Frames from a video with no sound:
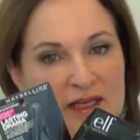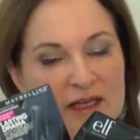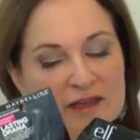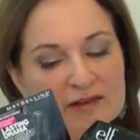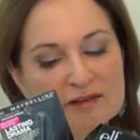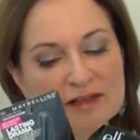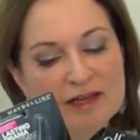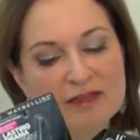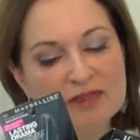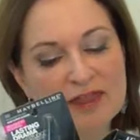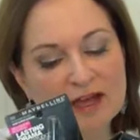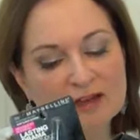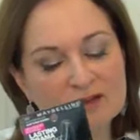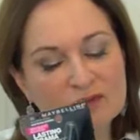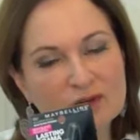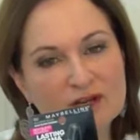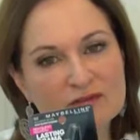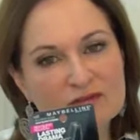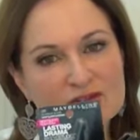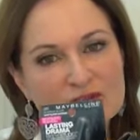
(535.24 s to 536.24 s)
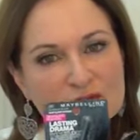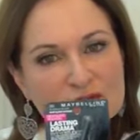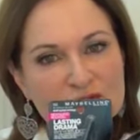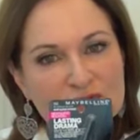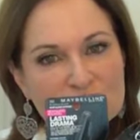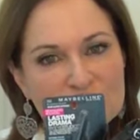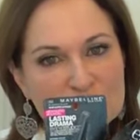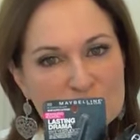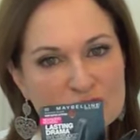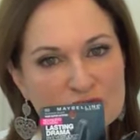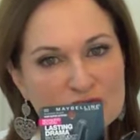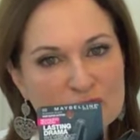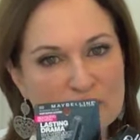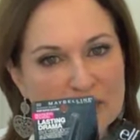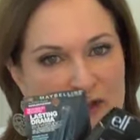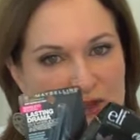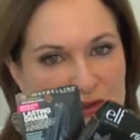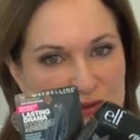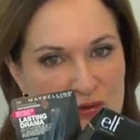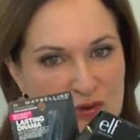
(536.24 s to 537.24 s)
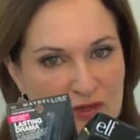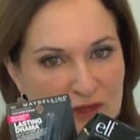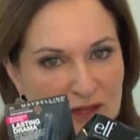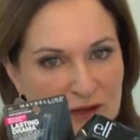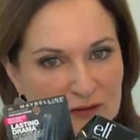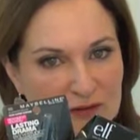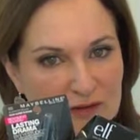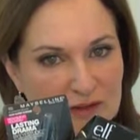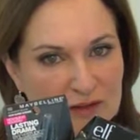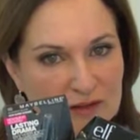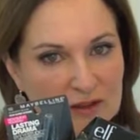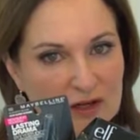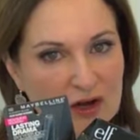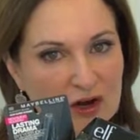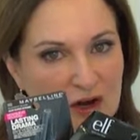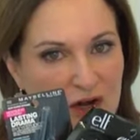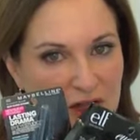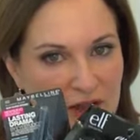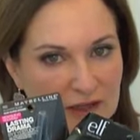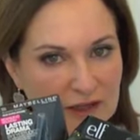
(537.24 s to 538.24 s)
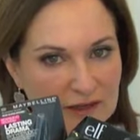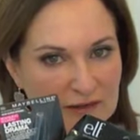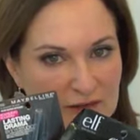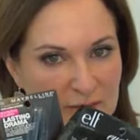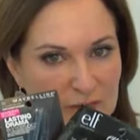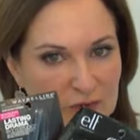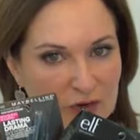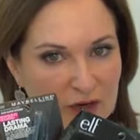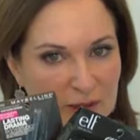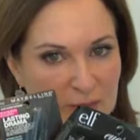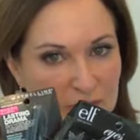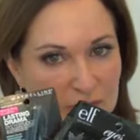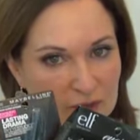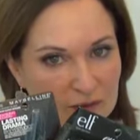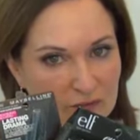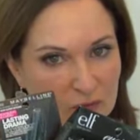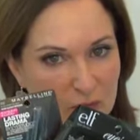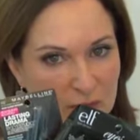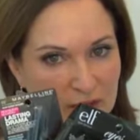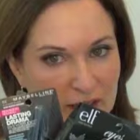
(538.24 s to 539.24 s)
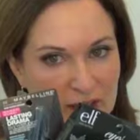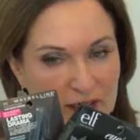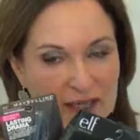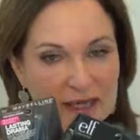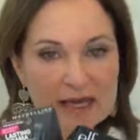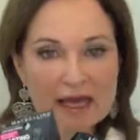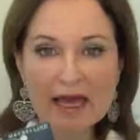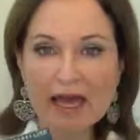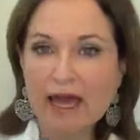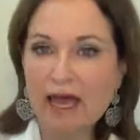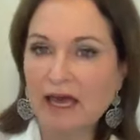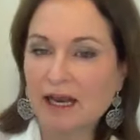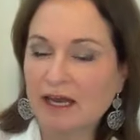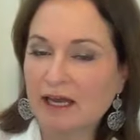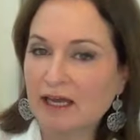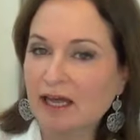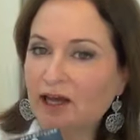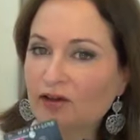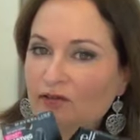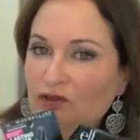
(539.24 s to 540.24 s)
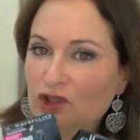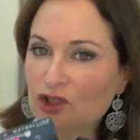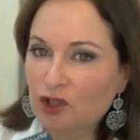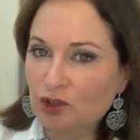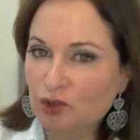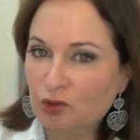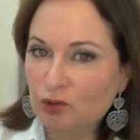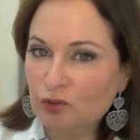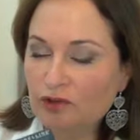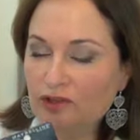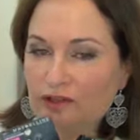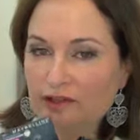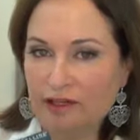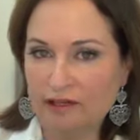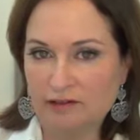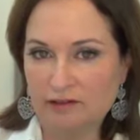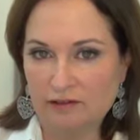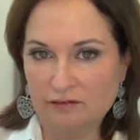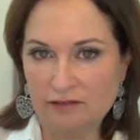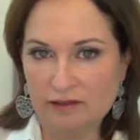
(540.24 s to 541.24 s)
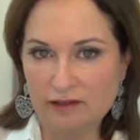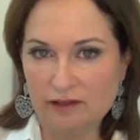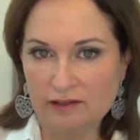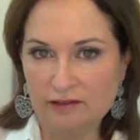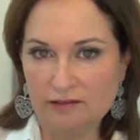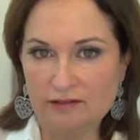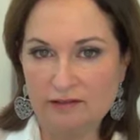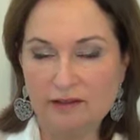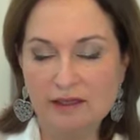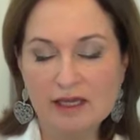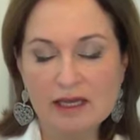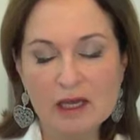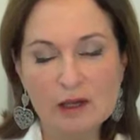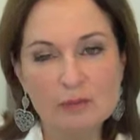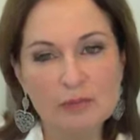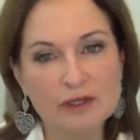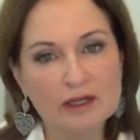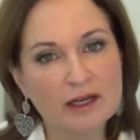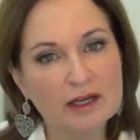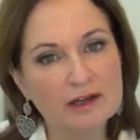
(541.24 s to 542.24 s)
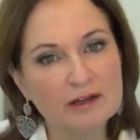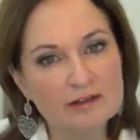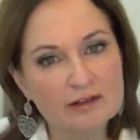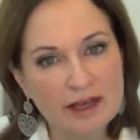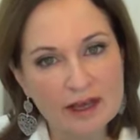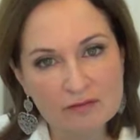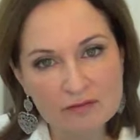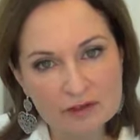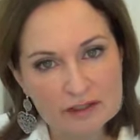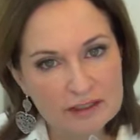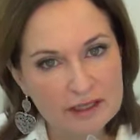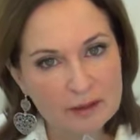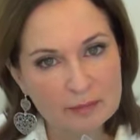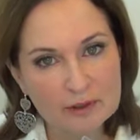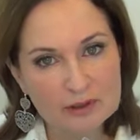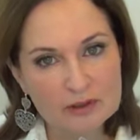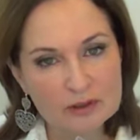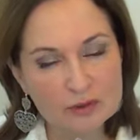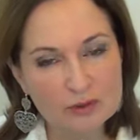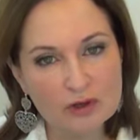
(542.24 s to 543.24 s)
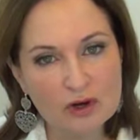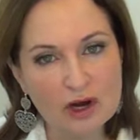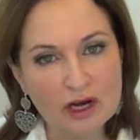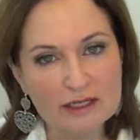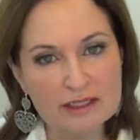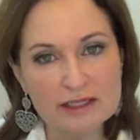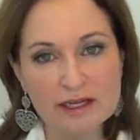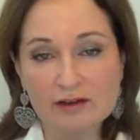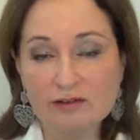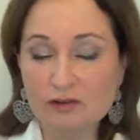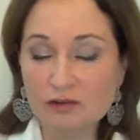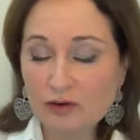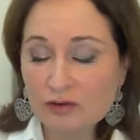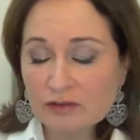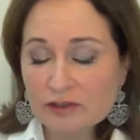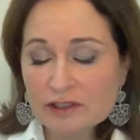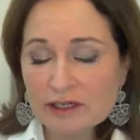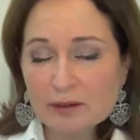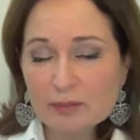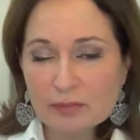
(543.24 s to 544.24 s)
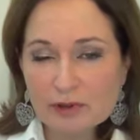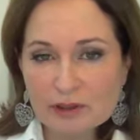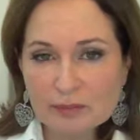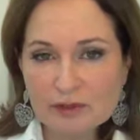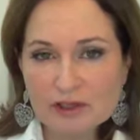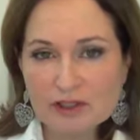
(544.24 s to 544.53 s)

is that that's what I've chosen to do for my 2000 holiday subscriber giveaway. And I have 2 sets of these because every time I do a contest, or every time pretty